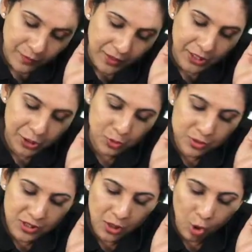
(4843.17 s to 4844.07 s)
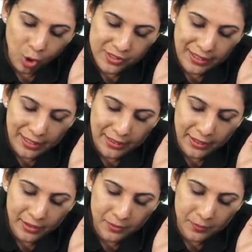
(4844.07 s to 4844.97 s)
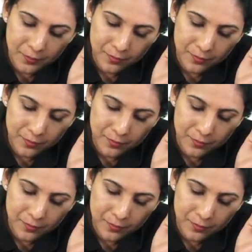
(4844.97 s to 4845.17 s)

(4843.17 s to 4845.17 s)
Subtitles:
we can use the oscillating